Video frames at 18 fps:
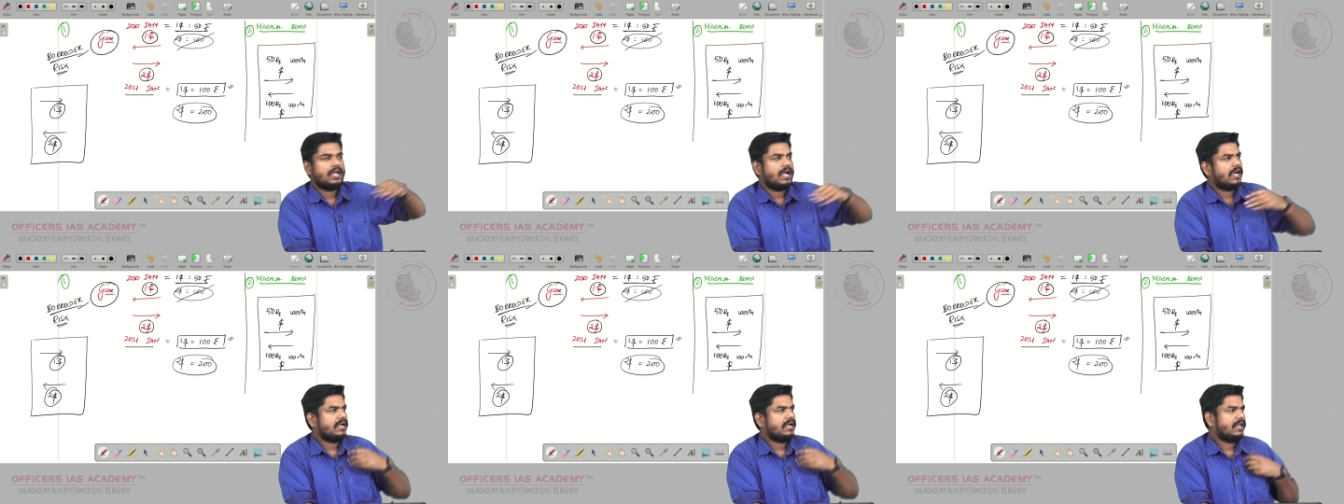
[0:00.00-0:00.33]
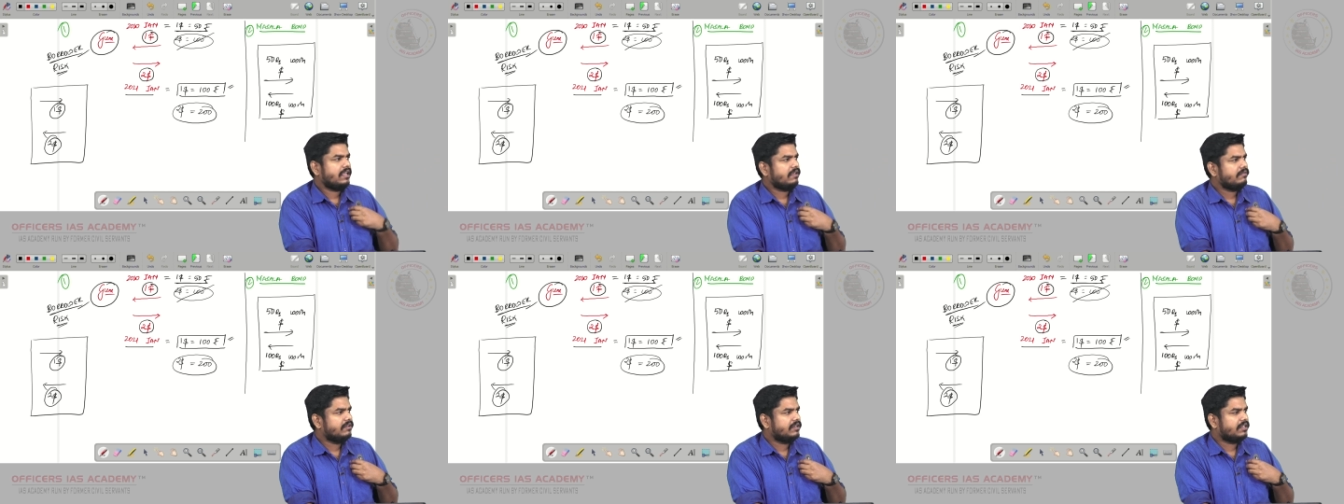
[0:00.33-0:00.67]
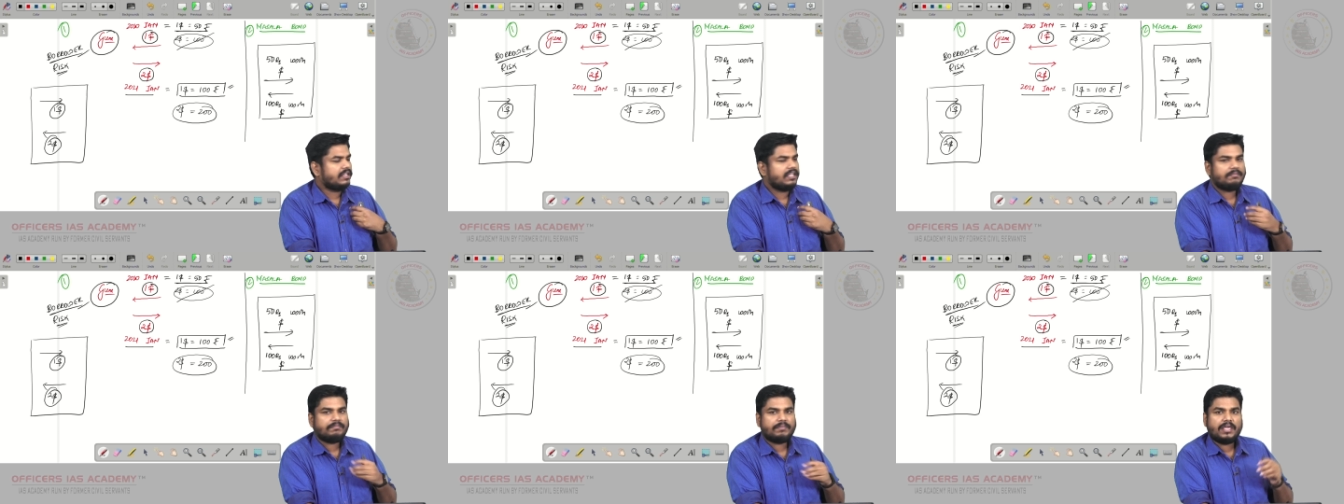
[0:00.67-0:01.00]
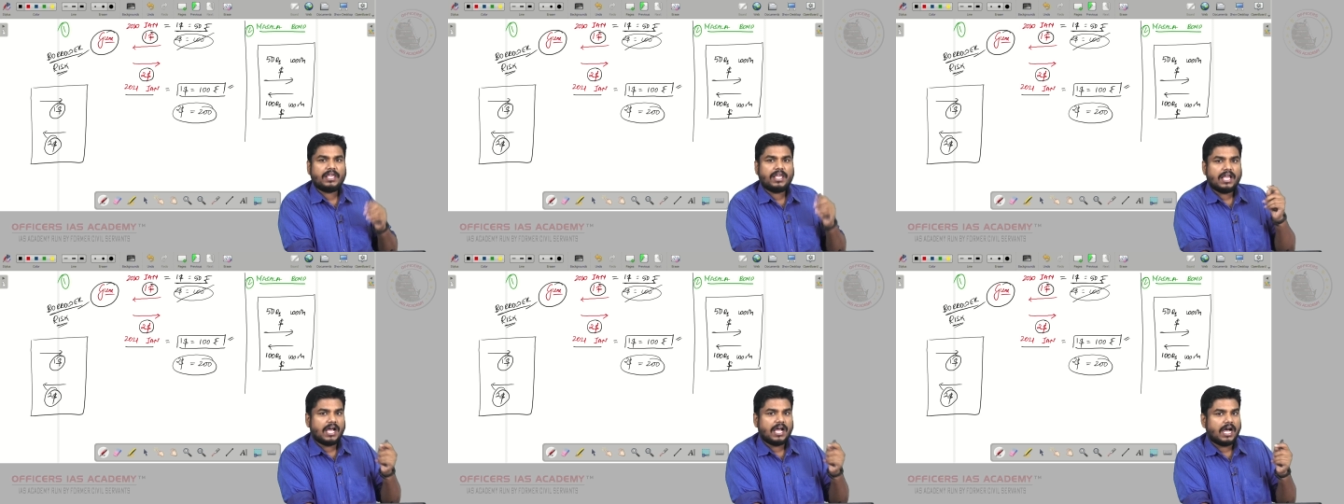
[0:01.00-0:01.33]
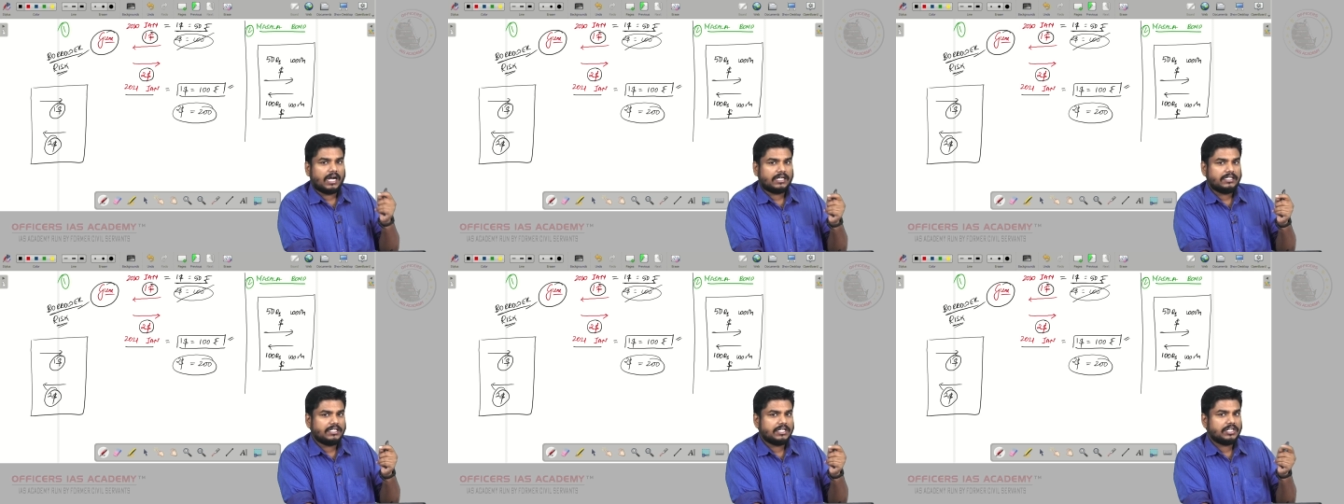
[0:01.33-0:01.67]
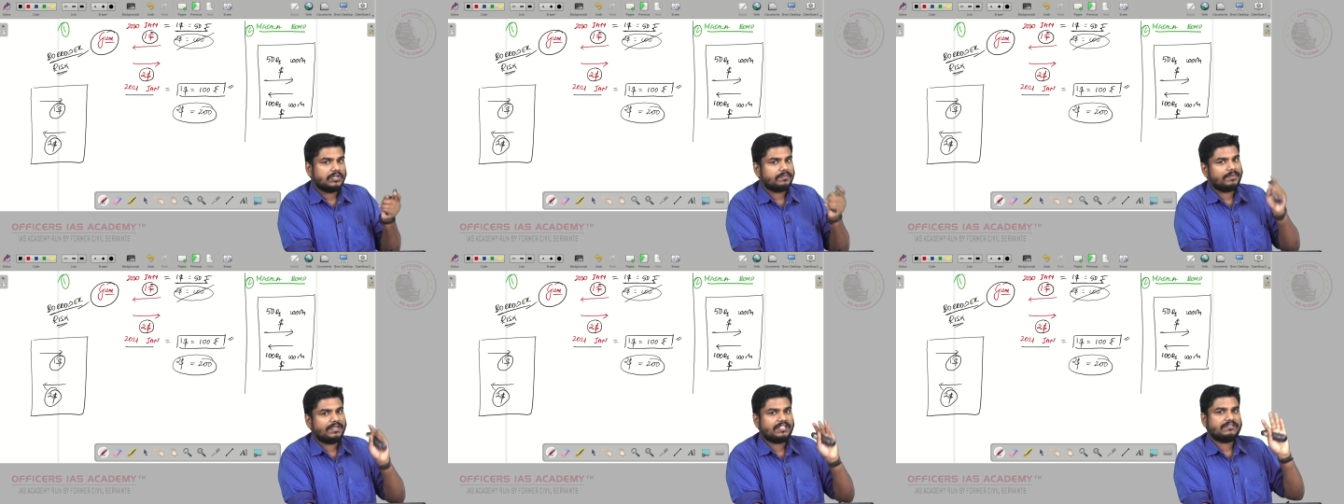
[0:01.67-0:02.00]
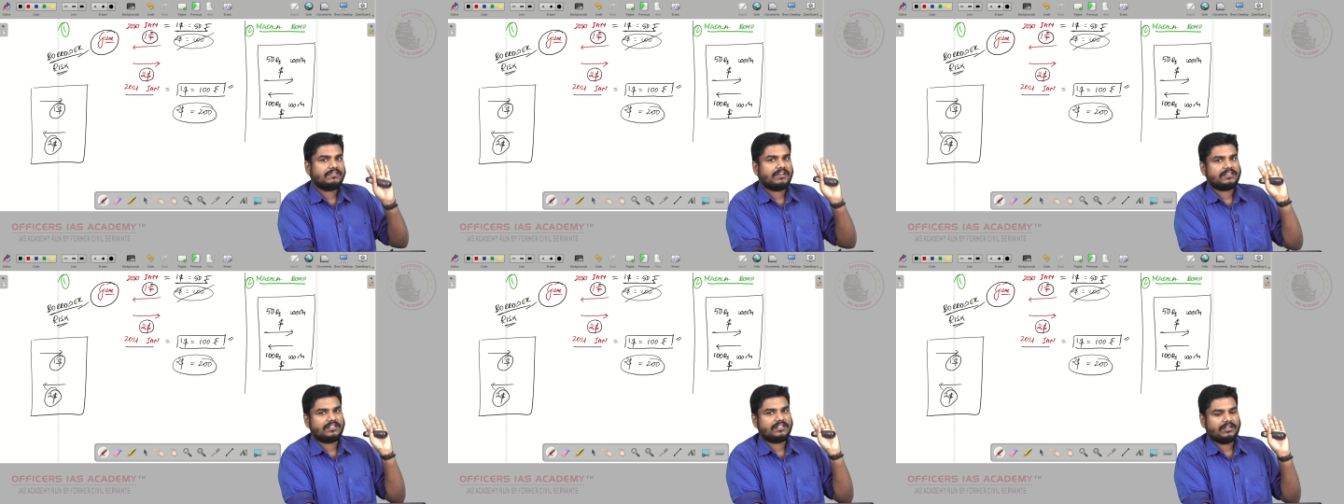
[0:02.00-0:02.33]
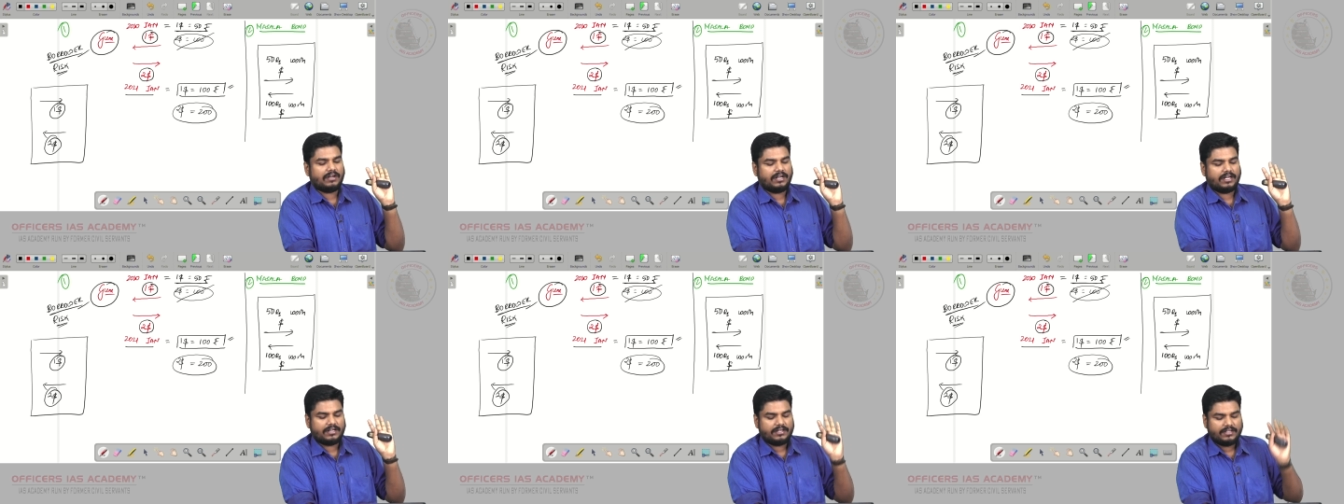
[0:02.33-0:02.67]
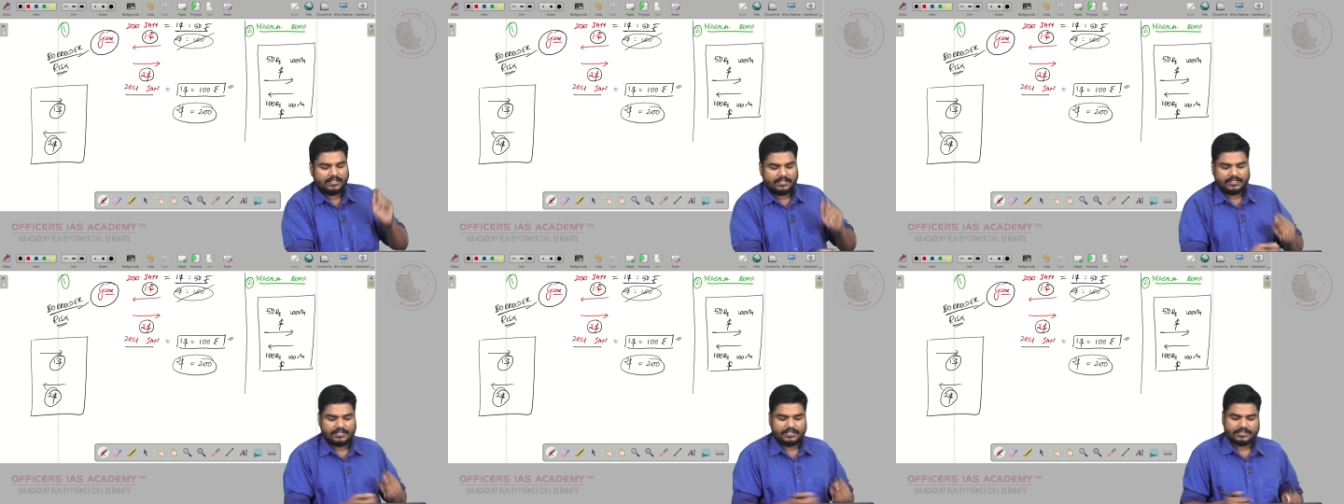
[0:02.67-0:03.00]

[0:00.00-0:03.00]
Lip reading: and I will repay 100 rupees worth dollar.